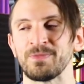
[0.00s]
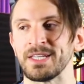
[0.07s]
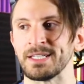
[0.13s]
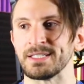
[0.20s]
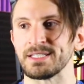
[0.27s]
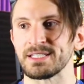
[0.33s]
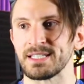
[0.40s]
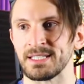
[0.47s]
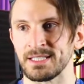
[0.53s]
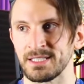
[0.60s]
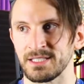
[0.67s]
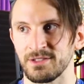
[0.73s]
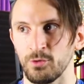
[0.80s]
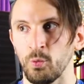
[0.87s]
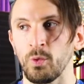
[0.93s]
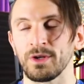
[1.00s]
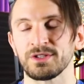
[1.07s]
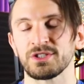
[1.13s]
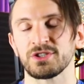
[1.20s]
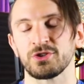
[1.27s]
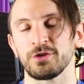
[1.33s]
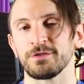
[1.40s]
is the one
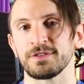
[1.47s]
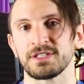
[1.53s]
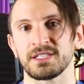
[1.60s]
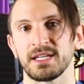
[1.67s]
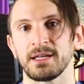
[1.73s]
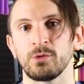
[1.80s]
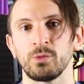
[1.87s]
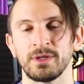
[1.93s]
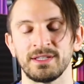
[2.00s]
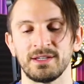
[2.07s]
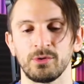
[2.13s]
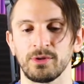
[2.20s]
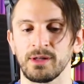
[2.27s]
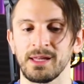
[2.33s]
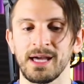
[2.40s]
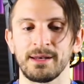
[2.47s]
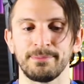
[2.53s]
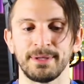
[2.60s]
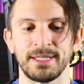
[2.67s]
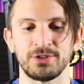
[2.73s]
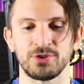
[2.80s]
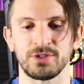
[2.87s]
surfacing. We deal with a lot of
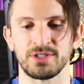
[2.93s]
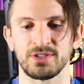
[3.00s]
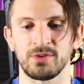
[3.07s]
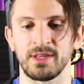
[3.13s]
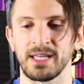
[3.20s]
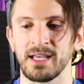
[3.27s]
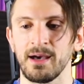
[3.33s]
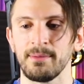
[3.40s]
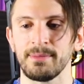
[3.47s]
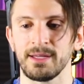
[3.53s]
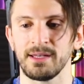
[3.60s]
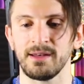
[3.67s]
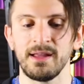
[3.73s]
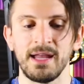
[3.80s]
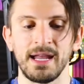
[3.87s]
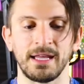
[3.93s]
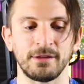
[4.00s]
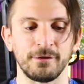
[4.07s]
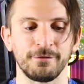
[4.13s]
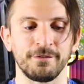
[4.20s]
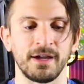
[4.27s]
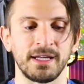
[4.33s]
patients who they come in
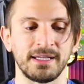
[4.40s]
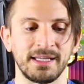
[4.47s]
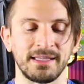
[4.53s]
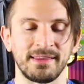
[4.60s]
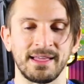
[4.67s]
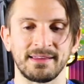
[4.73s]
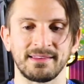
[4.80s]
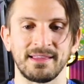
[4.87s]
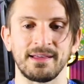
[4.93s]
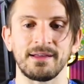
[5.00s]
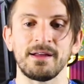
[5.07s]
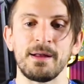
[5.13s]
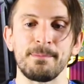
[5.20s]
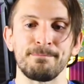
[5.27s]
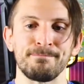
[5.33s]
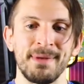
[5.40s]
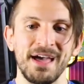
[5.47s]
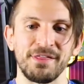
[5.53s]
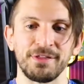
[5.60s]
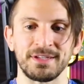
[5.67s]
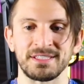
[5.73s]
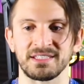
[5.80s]
and they're finding that the
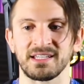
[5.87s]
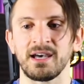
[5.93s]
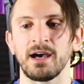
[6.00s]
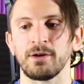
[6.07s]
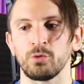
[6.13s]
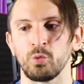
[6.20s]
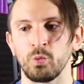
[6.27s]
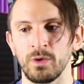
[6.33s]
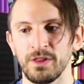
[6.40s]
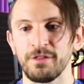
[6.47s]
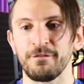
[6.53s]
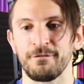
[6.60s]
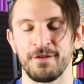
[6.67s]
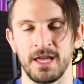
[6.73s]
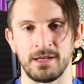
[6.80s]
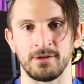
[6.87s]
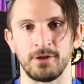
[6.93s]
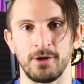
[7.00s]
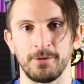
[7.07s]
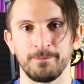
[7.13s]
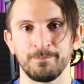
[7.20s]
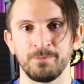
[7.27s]
meth is cut with
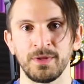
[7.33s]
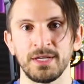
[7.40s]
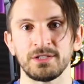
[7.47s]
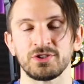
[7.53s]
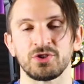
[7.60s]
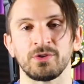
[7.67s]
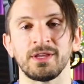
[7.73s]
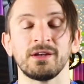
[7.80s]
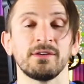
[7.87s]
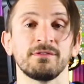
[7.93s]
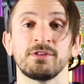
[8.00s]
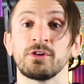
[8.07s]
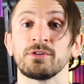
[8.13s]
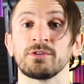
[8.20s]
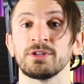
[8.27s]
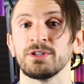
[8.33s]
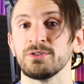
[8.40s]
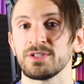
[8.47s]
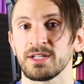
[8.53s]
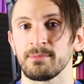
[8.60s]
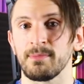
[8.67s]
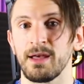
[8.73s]
fentanyl. So they don't even know they're
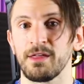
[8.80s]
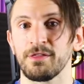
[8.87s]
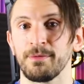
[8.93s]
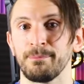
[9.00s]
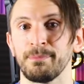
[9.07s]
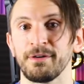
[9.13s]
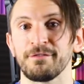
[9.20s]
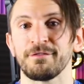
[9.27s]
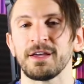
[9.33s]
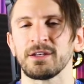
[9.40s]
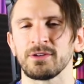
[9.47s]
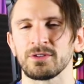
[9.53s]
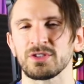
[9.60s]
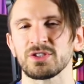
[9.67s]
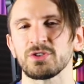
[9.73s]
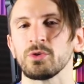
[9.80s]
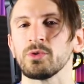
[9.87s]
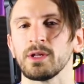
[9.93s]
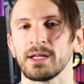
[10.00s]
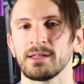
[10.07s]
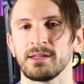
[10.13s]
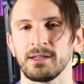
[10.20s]
using meth, but fentanyl is so
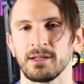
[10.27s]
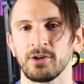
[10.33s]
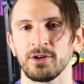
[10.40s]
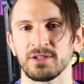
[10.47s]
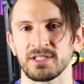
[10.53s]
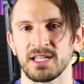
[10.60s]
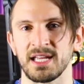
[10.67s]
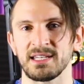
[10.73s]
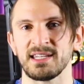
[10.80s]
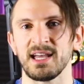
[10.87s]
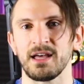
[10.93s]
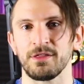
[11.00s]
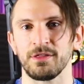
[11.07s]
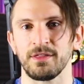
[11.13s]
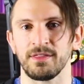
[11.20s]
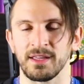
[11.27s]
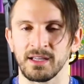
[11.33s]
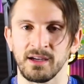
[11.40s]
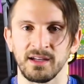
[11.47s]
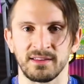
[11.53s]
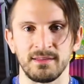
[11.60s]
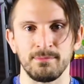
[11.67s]
likely to cause that death. They
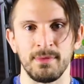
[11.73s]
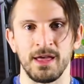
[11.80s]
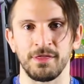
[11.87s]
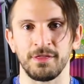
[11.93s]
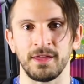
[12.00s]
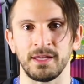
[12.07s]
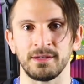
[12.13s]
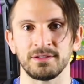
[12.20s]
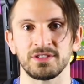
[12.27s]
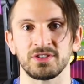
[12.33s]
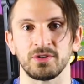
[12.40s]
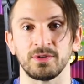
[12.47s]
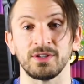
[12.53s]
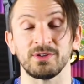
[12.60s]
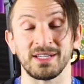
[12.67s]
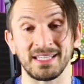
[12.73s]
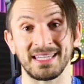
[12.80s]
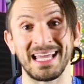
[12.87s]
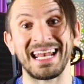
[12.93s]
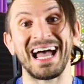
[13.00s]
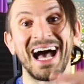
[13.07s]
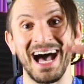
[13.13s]
cut the meth in, so you get
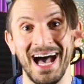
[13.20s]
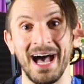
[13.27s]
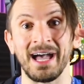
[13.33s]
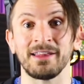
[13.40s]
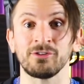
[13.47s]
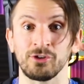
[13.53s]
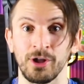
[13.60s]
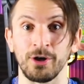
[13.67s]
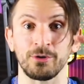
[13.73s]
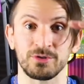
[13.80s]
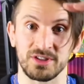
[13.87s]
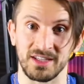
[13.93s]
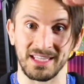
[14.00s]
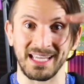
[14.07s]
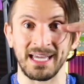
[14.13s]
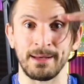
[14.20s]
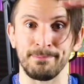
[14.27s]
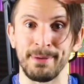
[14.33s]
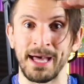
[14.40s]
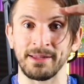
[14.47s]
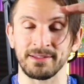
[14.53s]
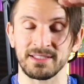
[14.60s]
that high-low, so they kind
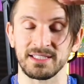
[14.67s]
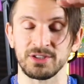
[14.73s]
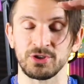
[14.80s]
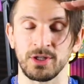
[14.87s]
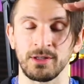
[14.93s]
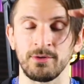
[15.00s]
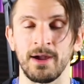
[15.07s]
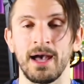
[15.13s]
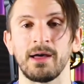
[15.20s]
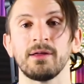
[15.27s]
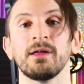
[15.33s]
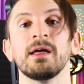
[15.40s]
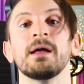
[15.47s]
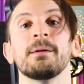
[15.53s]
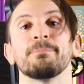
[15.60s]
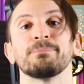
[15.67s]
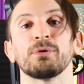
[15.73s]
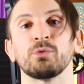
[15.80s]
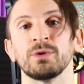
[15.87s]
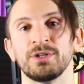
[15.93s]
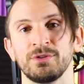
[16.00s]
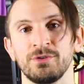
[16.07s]
of balance each other out.
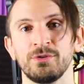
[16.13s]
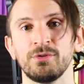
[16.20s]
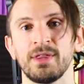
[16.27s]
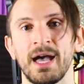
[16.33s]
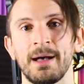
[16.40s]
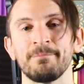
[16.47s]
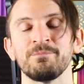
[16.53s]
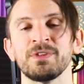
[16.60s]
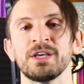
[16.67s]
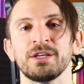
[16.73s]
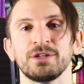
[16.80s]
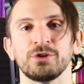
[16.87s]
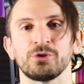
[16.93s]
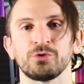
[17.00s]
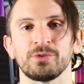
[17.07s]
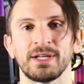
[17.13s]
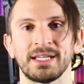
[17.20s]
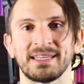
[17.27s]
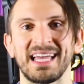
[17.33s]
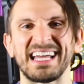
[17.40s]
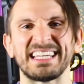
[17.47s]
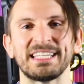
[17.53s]
But when you do that, you
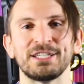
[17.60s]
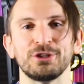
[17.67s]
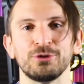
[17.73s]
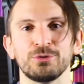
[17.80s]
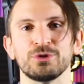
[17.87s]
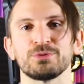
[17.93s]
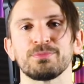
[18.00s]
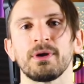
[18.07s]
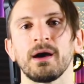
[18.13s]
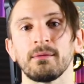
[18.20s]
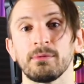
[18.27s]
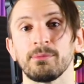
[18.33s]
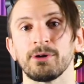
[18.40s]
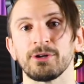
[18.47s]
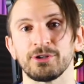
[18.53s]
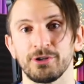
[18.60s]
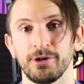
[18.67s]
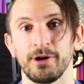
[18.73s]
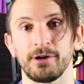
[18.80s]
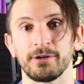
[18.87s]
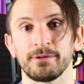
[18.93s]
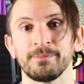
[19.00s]
create that huge problem on your
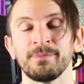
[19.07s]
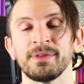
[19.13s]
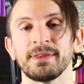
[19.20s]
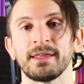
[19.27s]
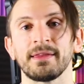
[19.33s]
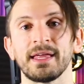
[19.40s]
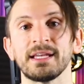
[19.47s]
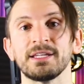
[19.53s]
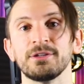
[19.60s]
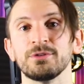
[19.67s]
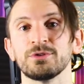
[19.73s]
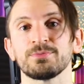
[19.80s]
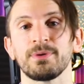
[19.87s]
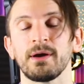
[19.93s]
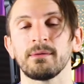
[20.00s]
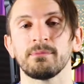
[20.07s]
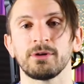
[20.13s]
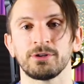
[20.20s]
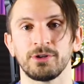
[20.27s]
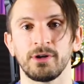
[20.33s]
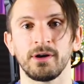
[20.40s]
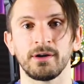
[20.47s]
heart. Now, that huge problem
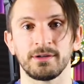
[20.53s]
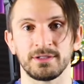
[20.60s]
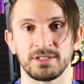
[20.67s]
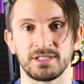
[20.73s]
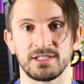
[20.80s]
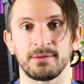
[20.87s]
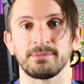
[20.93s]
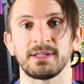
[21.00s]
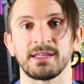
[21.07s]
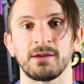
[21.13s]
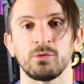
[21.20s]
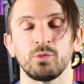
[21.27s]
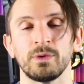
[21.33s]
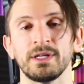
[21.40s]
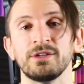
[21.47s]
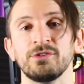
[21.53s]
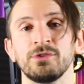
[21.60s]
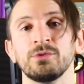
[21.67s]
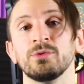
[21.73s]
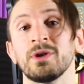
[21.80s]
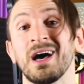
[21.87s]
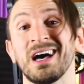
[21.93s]
on your heart is something that we
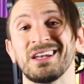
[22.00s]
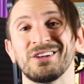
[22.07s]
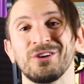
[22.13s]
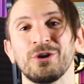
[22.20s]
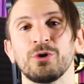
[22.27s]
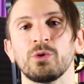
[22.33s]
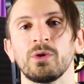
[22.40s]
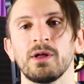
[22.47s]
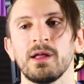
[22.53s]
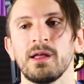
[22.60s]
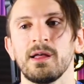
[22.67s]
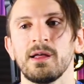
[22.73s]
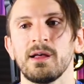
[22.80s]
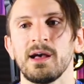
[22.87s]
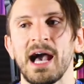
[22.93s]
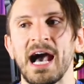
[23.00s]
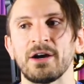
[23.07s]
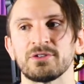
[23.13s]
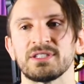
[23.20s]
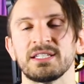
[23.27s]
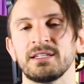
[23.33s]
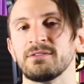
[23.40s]
do not know how
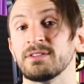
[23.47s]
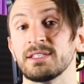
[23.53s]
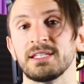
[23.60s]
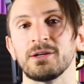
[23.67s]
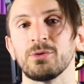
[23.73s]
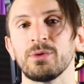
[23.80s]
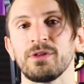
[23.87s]
to even deal